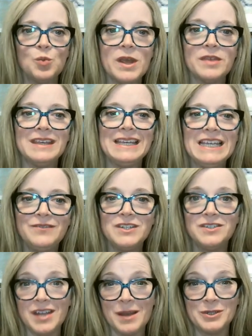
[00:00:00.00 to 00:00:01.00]
with
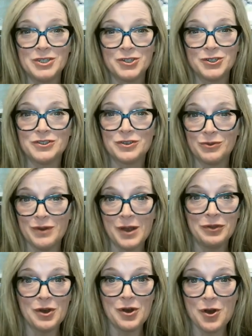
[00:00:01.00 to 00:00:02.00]
even temperatures
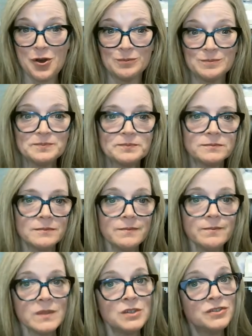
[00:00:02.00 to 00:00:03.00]
throughout the home.
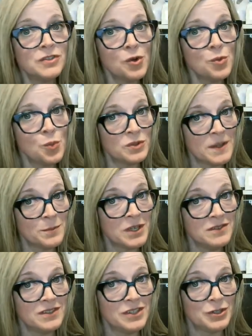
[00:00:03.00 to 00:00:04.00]
So some
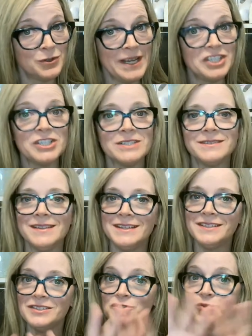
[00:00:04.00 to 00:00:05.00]
considerations, and
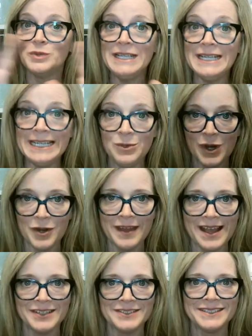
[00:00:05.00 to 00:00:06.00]
this is really where
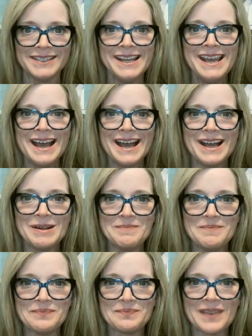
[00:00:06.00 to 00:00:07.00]
the house
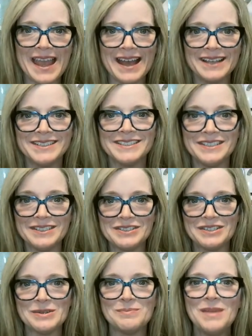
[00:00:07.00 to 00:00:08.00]
as a
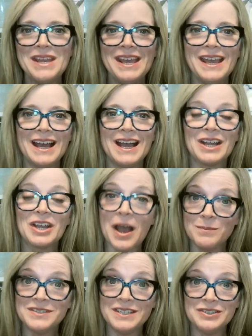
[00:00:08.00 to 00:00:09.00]
system
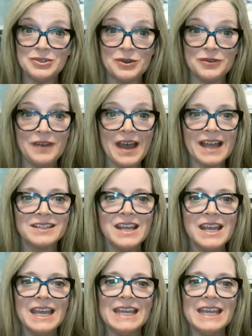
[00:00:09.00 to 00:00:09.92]
comes into effect,